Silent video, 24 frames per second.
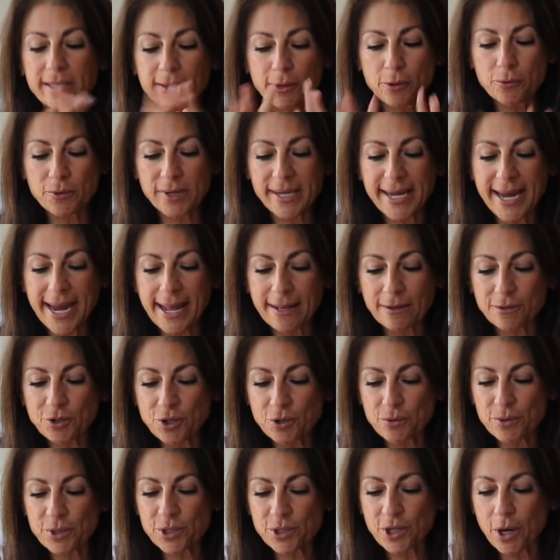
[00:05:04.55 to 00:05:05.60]
Lunar
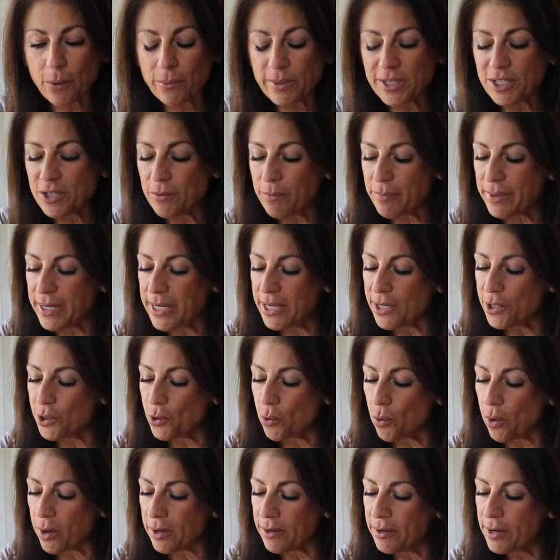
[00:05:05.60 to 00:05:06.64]
calendar is going to be
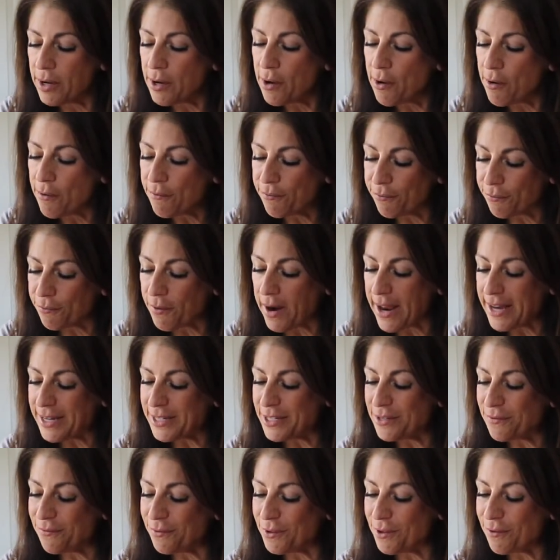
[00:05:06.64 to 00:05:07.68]
your
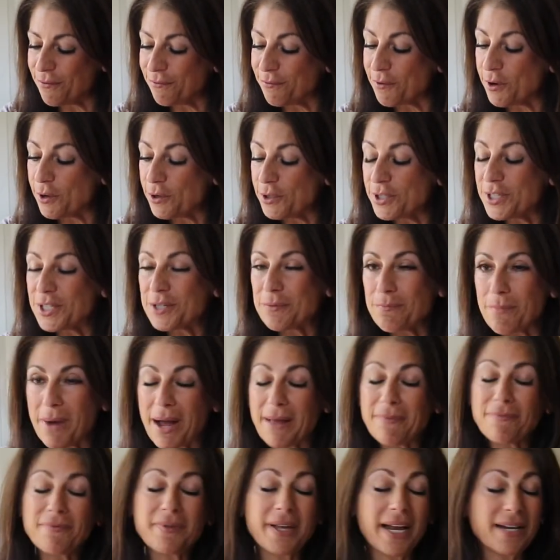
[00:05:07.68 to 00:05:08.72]
friend for the first
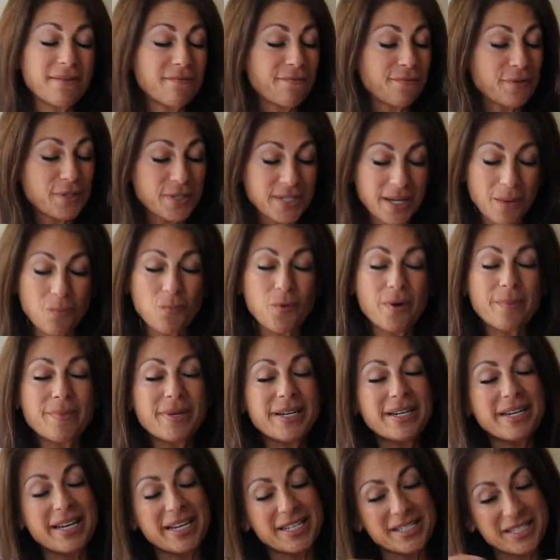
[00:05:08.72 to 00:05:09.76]
month, and for some
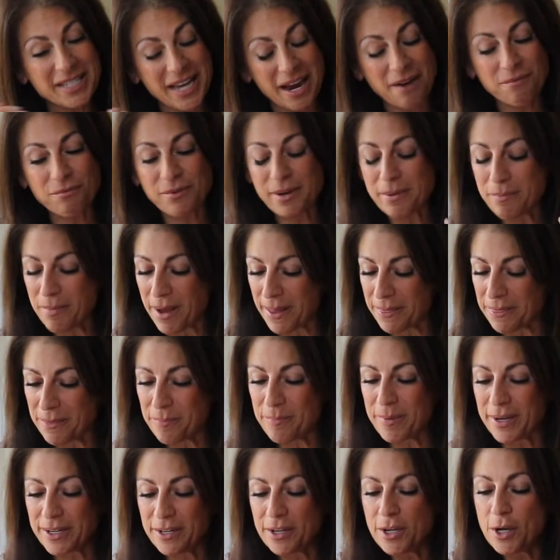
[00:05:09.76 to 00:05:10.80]
women, it's every month,
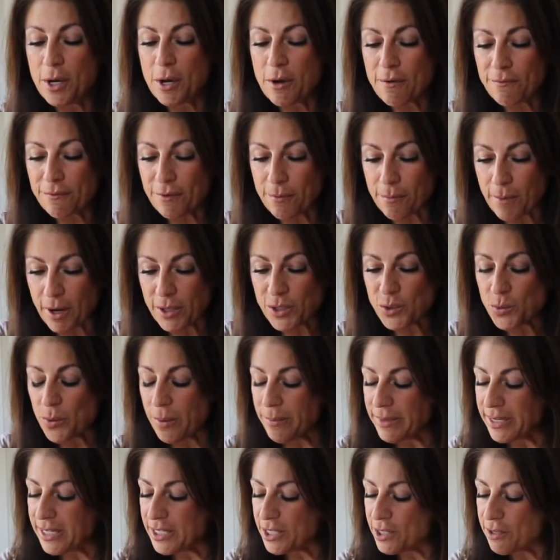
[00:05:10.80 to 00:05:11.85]
but for most
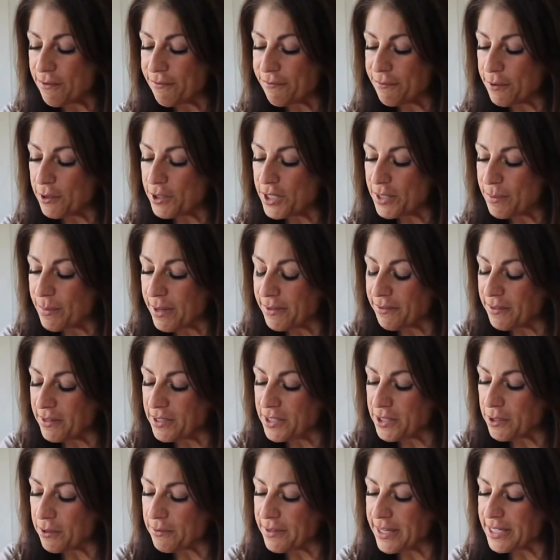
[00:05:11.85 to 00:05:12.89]
women, it's the first month
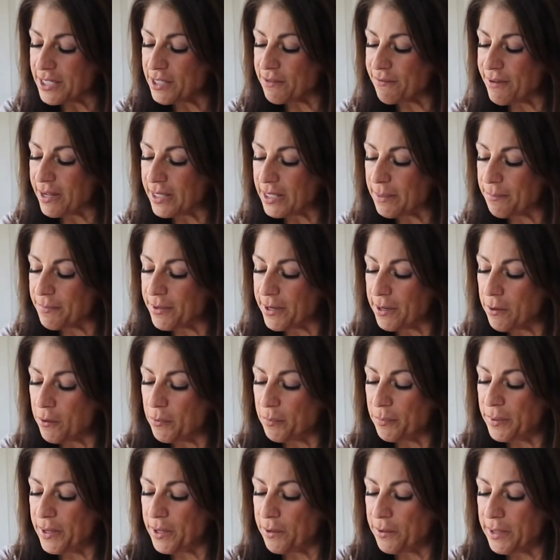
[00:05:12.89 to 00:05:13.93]
until they develop their
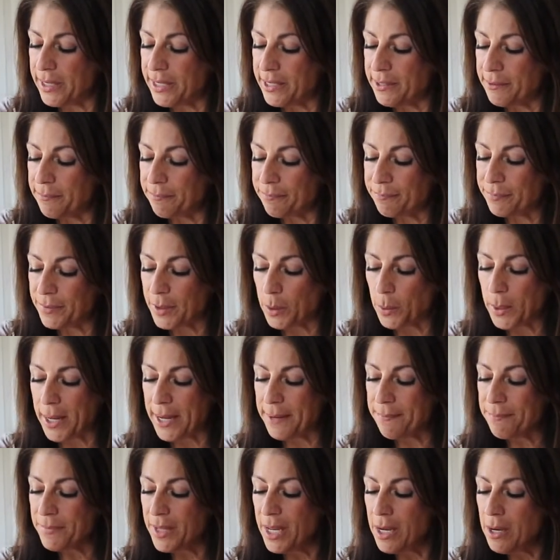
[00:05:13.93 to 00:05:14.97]
own period,
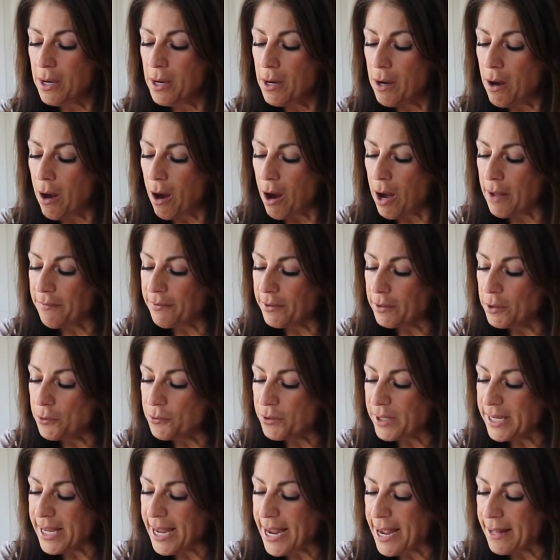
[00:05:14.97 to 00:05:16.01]
okay? On the
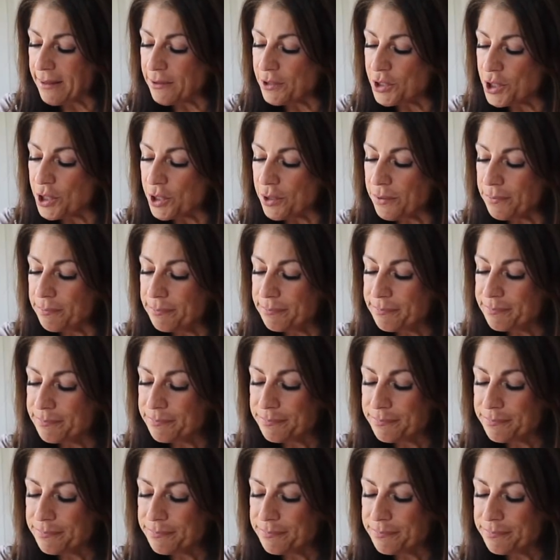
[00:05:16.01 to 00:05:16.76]
lunar calendar,